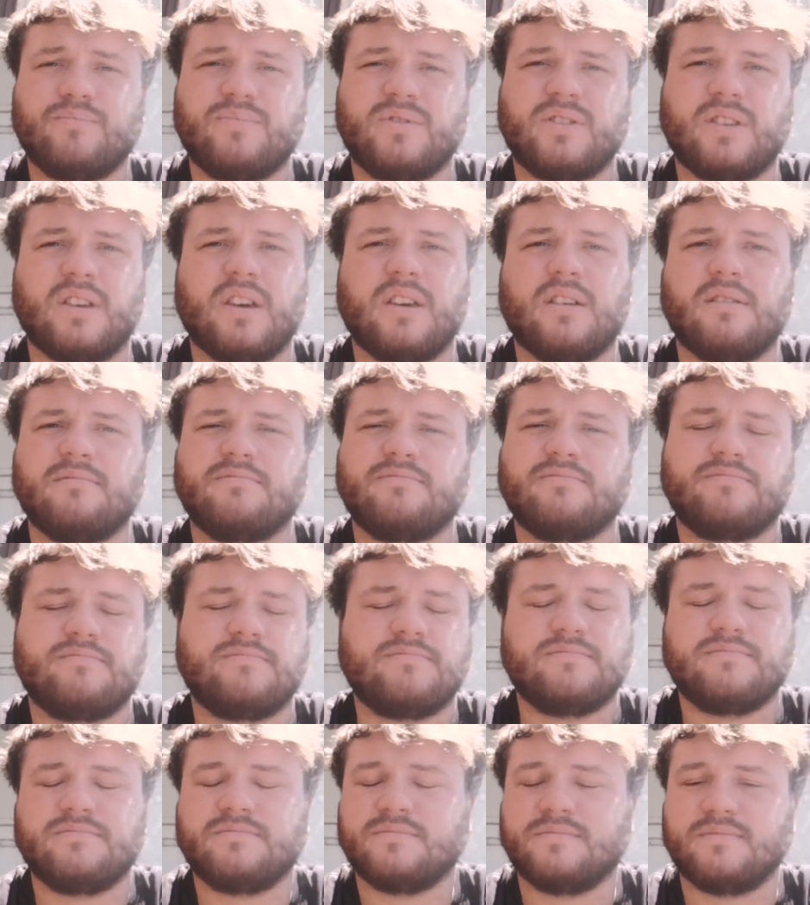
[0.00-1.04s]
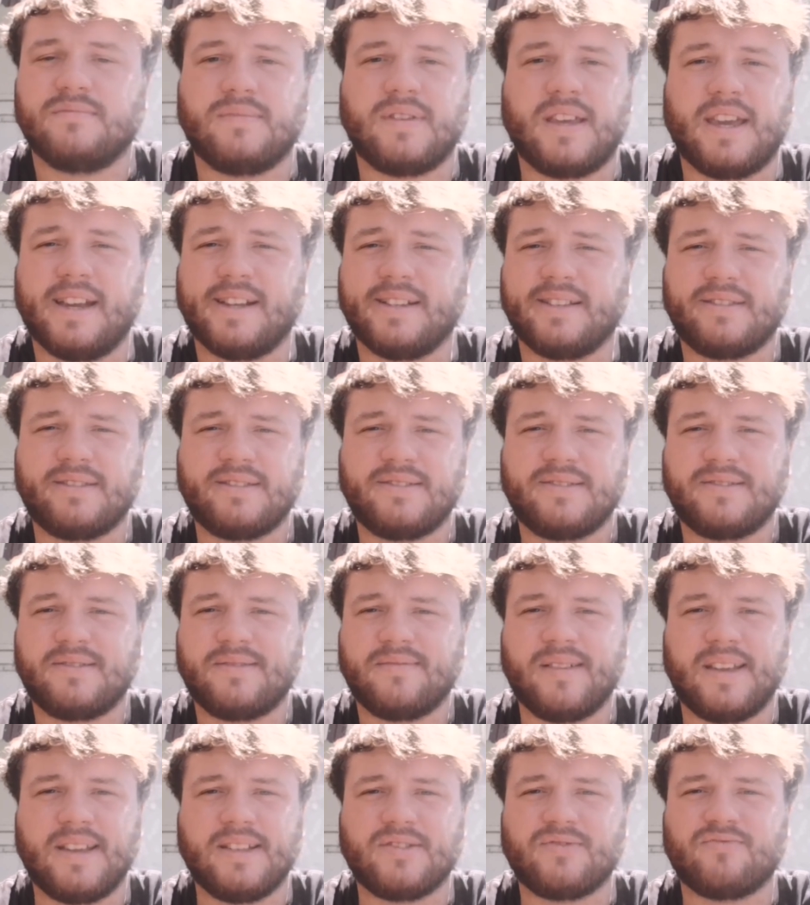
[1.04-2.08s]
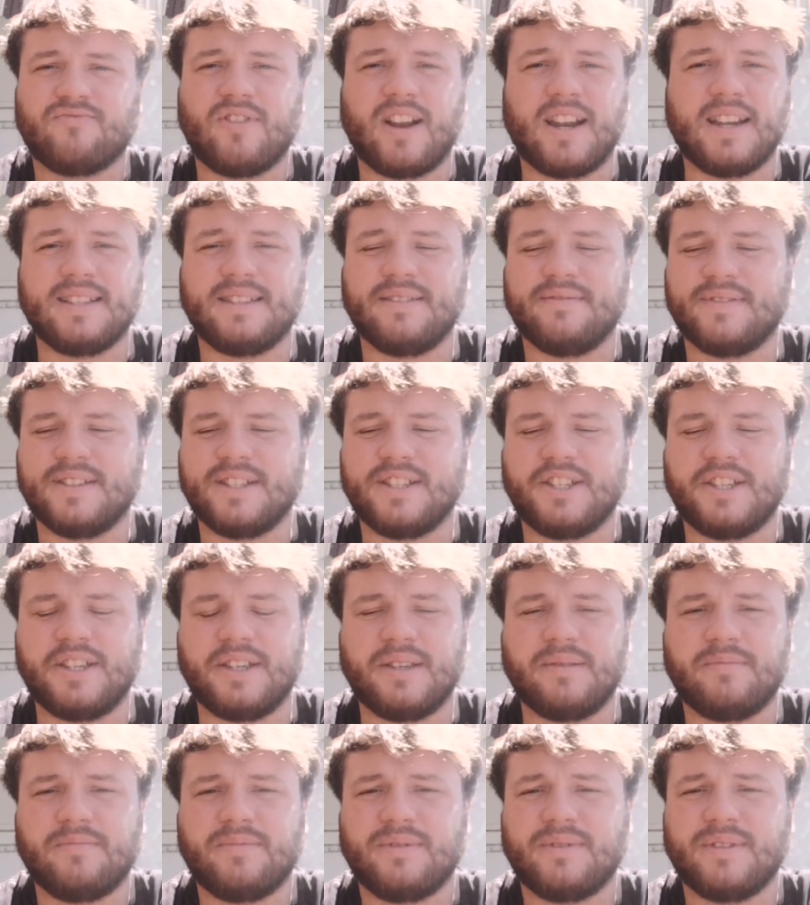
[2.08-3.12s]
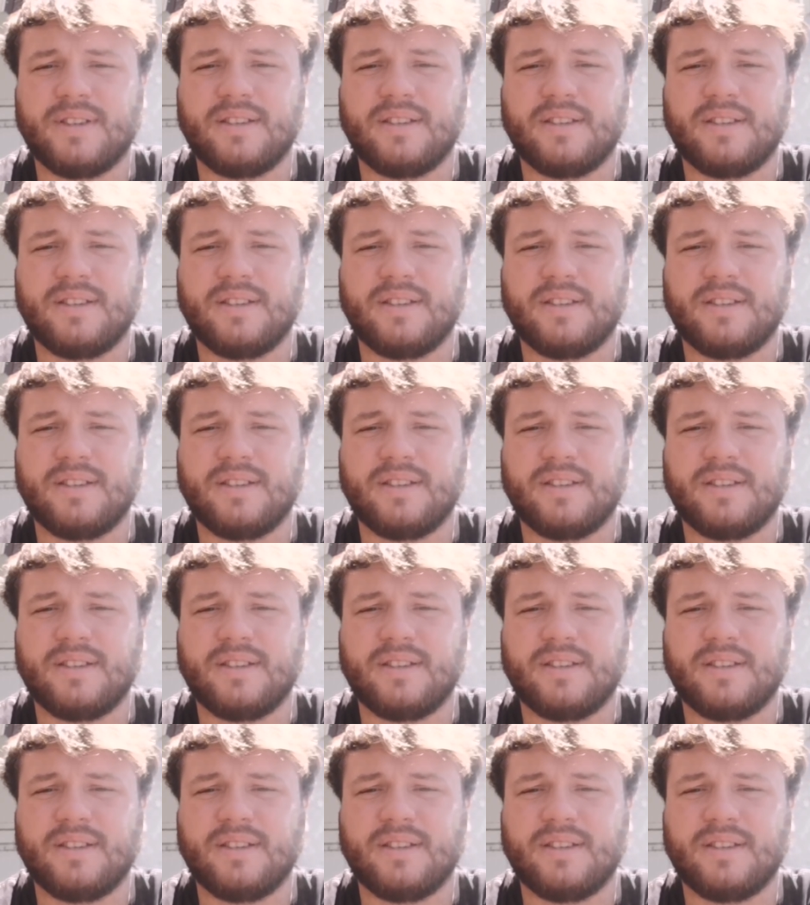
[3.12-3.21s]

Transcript: So it's relatively cheap.